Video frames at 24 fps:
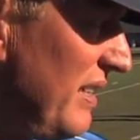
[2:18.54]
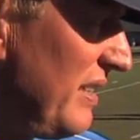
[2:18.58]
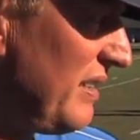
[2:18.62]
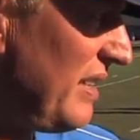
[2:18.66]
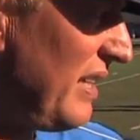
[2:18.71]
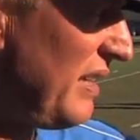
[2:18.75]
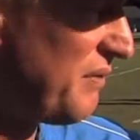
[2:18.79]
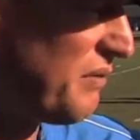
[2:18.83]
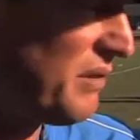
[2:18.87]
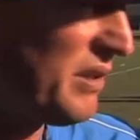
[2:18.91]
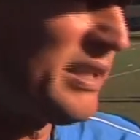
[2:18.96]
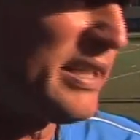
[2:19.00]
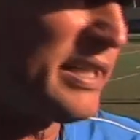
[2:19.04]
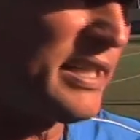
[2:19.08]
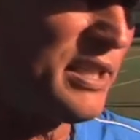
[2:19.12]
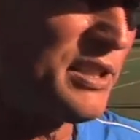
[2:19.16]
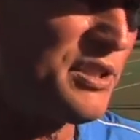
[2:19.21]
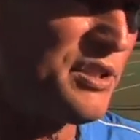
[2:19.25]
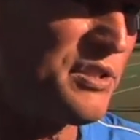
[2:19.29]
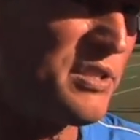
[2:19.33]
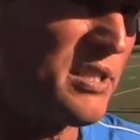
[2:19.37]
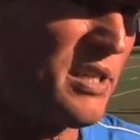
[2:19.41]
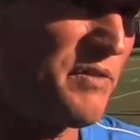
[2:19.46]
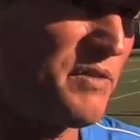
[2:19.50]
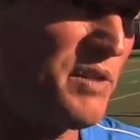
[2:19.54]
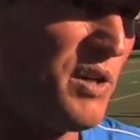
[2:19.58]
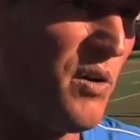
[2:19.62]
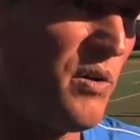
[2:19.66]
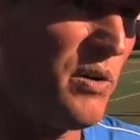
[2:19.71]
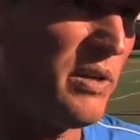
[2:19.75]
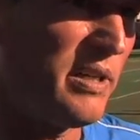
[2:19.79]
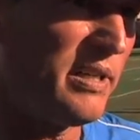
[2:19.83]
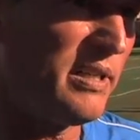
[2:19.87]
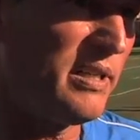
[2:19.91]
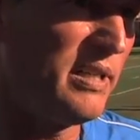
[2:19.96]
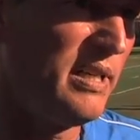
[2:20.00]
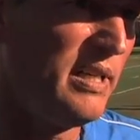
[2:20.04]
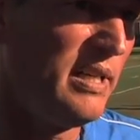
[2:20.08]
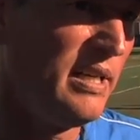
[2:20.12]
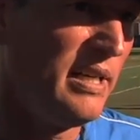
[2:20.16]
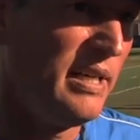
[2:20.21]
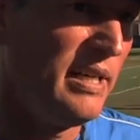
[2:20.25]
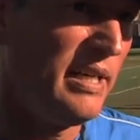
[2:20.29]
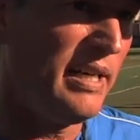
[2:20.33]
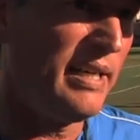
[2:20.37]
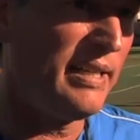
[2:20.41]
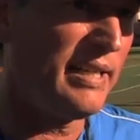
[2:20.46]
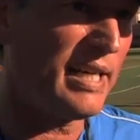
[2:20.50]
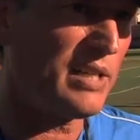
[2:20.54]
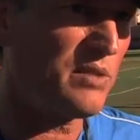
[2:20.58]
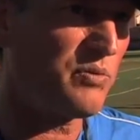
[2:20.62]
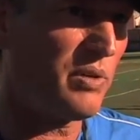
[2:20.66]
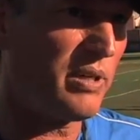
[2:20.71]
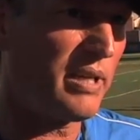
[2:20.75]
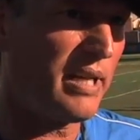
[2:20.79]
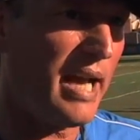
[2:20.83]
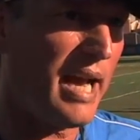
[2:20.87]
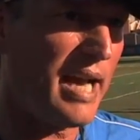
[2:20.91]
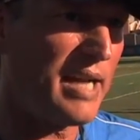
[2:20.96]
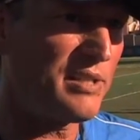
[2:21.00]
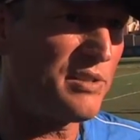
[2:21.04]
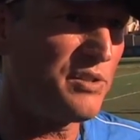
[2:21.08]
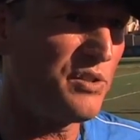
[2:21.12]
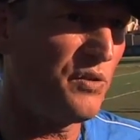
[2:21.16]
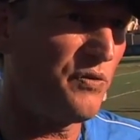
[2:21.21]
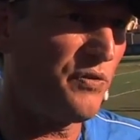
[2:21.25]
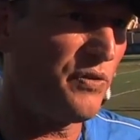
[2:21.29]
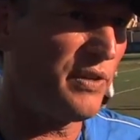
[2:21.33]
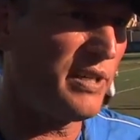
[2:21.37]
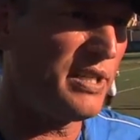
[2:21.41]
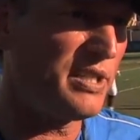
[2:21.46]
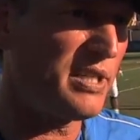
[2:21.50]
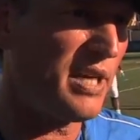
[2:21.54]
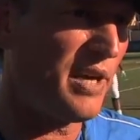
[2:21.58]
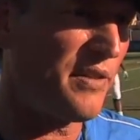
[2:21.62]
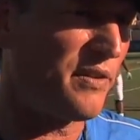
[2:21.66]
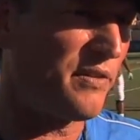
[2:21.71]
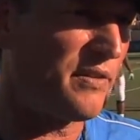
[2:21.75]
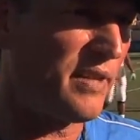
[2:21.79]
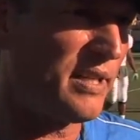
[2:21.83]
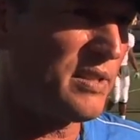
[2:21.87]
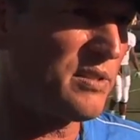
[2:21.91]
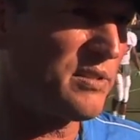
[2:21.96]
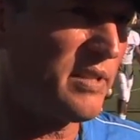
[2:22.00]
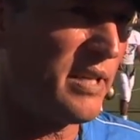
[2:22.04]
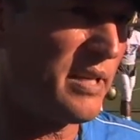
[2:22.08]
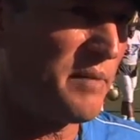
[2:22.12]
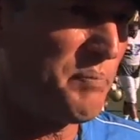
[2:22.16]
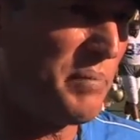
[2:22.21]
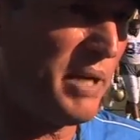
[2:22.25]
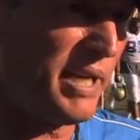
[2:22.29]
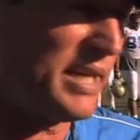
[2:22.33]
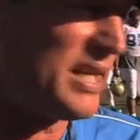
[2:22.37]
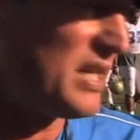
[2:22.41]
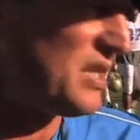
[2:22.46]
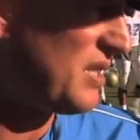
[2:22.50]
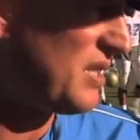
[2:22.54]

and really get yourself going. And that's what guys do for each other. That's, they pick